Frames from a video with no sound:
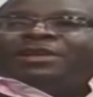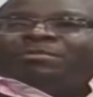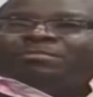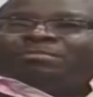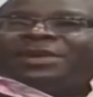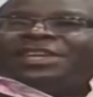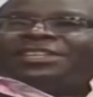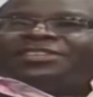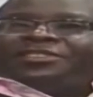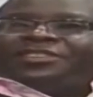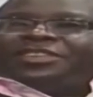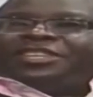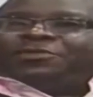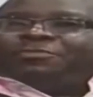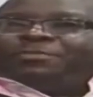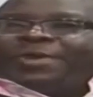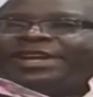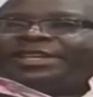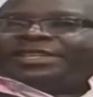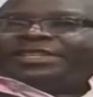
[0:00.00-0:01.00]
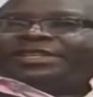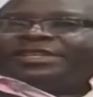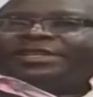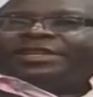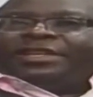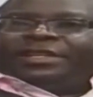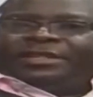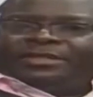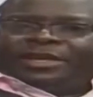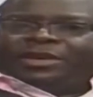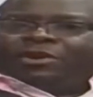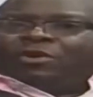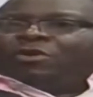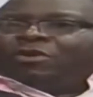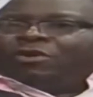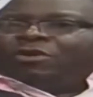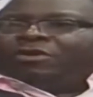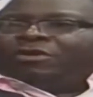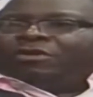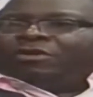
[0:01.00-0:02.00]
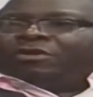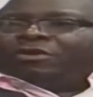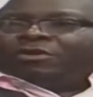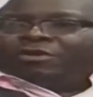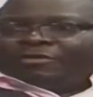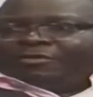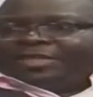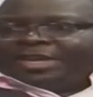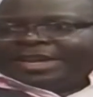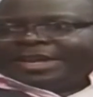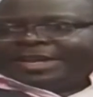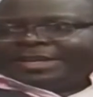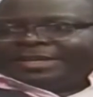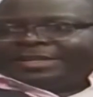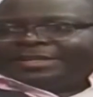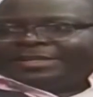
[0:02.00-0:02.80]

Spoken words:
must respect the law of the land.